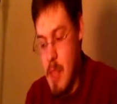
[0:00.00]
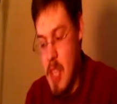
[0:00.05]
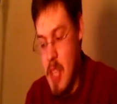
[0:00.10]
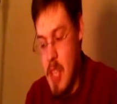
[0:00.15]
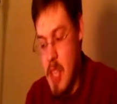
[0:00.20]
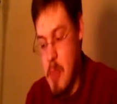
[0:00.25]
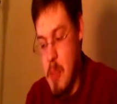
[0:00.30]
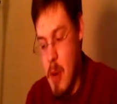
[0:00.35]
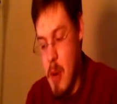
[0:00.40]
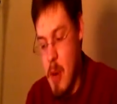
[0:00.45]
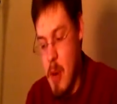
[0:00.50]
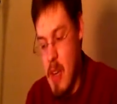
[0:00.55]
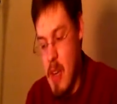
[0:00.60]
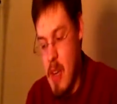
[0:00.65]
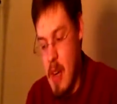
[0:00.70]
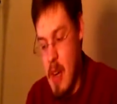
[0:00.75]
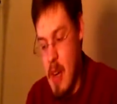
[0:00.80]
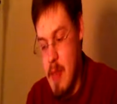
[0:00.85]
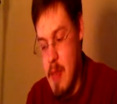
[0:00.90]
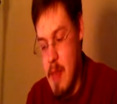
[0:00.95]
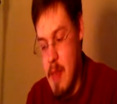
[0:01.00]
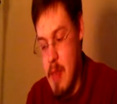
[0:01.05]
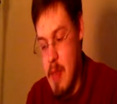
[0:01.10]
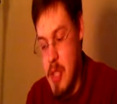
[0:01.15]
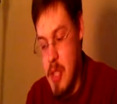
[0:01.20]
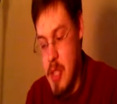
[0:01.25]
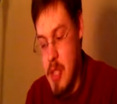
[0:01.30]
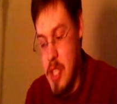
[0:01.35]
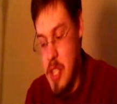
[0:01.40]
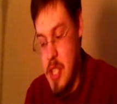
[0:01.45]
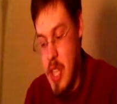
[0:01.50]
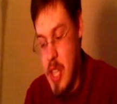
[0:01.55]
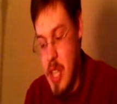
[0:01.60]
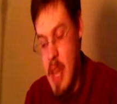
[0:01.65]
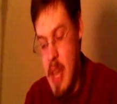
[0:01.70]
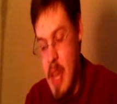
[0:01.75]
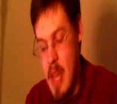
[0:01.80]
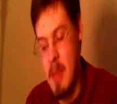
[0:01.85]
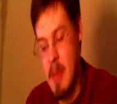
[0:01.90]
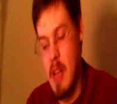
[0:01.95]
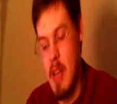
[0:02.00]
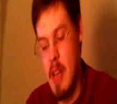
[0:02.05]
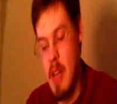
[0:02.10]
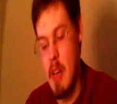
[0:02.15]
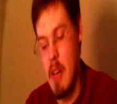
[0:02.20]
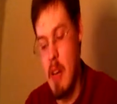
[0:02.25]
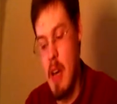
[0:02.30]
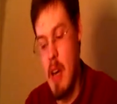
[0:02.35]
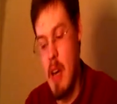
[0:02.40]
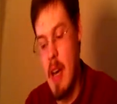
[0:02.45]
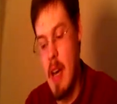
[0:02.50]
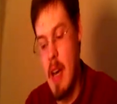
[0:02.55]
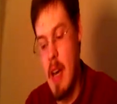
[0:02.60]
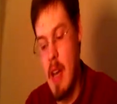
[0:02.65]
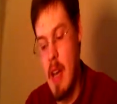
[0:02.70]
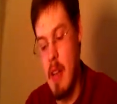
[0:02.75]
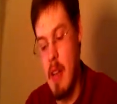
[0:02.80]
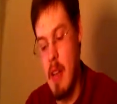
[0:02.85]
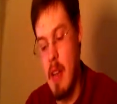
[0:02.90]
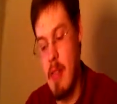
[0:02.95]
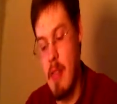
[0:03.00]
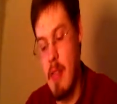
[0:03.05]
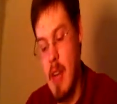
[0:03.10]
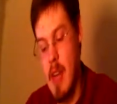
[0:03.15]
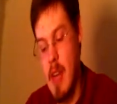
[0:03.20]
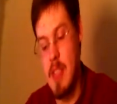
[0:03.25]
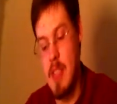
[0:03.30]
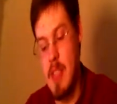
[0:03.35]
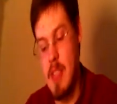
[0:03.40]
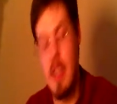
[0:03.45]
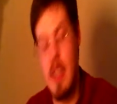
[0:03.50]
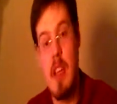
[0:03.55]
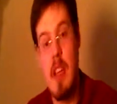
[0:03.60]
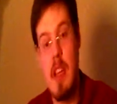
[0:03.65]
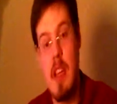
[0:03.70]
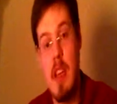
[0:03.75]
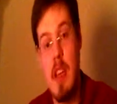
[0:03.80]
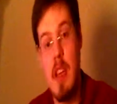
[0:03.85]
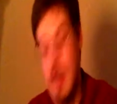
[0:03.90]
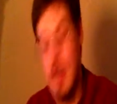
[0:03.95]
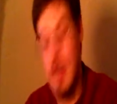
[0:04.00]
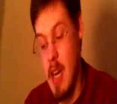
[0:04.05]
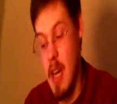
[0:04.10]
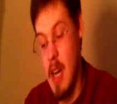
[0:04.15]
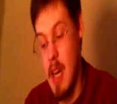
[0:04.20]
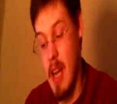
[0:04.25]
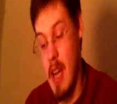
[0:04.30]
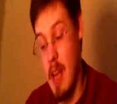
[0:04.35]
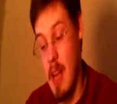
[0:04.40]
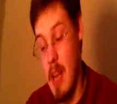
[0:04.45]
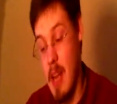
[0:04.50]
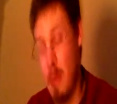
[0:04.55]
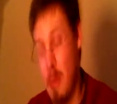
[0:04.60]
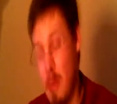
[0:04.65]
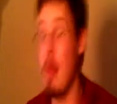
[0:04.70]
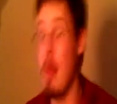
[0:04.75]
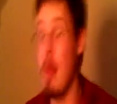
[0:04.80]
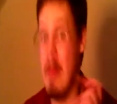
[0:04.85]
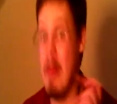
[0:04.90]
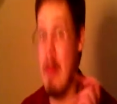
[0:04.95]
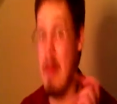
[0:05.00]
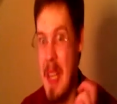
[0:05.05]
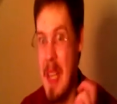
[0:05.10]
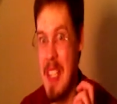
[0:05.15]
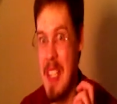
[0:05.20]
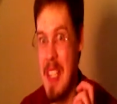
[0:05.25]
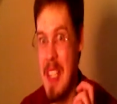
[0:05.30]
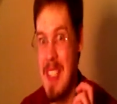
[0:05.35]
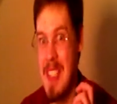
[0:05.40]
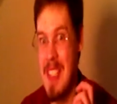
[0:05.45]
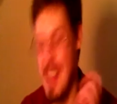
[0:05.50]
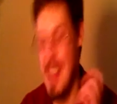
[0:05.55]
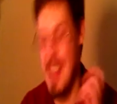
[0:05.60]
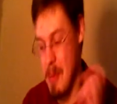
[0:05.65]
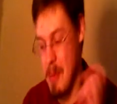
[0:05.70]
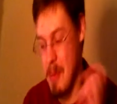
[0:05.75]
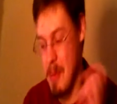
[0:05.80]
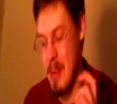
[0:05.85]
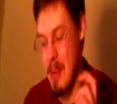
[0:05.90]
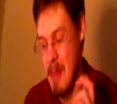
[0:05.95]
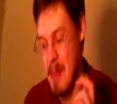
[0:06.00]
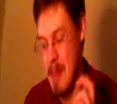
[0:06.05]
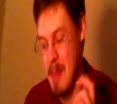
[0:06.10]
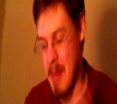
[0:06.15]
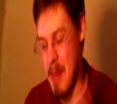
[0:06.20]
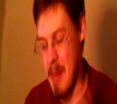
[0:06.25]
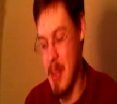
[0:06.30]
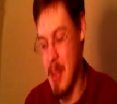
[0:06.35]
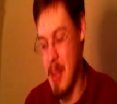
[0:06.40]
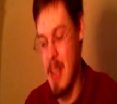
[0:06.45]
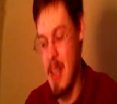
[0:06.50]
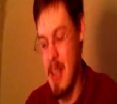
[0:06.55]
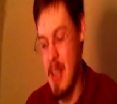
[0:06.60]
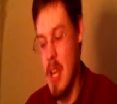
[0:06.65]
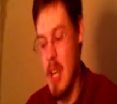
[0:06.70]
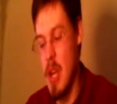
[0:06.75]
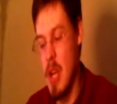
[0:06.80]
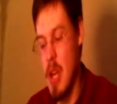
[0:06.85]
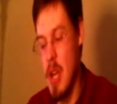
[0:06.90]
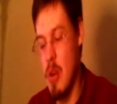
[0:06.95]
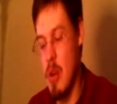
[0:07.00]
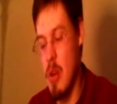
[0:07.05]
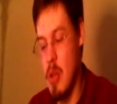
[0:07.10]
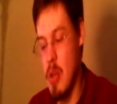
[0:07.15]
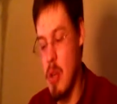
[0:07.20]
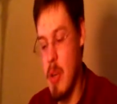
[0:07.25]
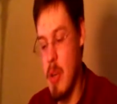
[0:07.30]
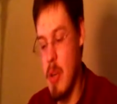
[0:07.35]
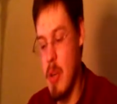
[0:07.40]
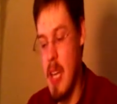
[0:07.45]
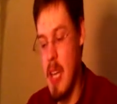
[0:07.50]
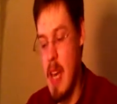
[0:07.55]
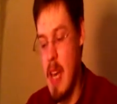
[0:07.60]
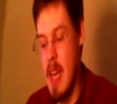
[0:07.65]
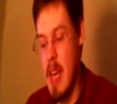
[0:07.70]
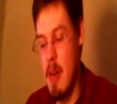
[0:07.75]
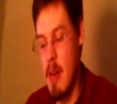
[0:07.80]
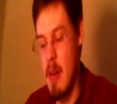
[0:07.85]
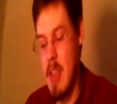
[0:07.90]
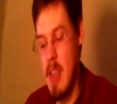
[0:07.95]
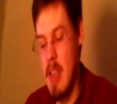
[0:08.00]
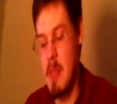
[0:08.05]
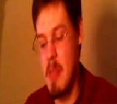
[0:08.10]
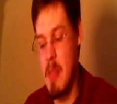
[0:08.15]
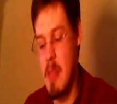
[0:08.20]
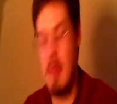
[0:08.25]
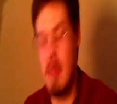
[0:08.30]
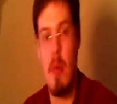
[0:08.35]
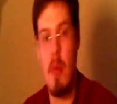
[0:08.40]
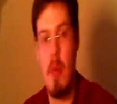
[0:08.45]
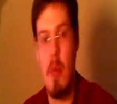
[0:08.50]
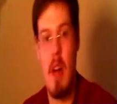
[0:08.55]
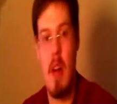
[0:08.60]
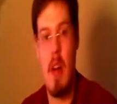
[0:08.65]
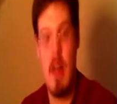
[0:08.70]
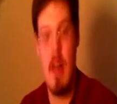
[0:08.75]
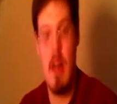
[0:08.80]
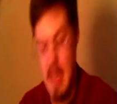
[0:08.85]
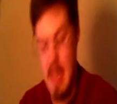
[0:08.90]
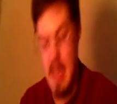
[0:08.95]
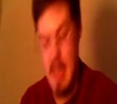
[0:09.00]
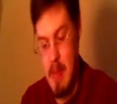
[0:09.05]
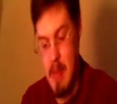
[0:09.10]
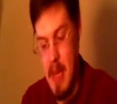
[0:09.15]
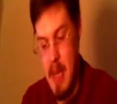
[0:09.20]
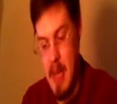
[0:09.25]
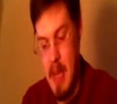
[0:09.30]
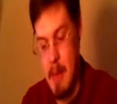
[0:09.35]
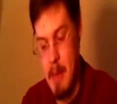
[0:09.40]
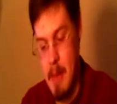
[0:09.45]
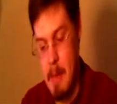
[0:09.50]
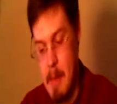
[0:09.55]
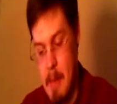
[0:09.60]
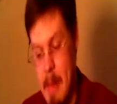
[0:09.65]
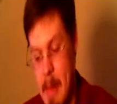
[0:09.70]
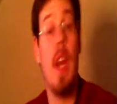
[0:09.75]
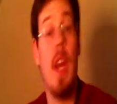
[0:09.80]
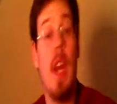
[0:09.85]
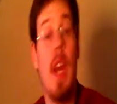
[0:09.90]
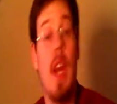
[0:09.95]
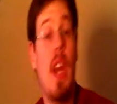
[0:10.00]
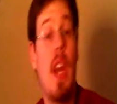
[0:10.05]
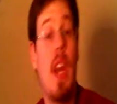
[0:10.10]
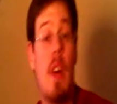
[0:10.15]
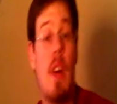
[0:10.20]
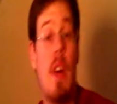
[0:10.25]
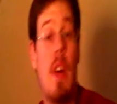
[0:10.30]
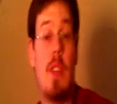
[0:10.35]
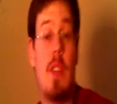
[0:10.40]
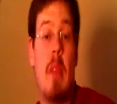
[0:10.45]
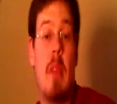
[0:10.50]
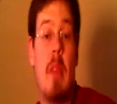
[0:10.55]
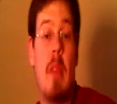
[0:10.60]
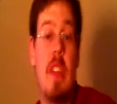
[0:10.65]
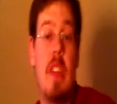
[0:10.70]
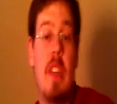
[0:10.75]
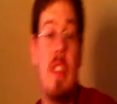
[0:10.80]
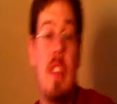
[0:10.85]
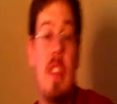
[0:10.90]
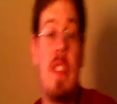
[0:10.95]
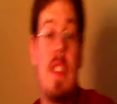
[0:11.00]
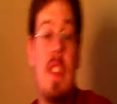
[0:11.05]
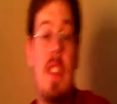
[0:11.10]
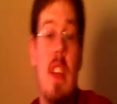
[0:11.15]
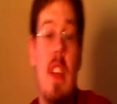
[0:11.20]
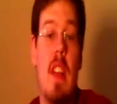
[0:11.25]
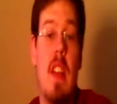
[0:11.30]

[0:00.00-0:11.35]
spoke of Janem al-Ifranji, a rapacious imported Mamluk who looted and harassed people while on campaign. He also mentions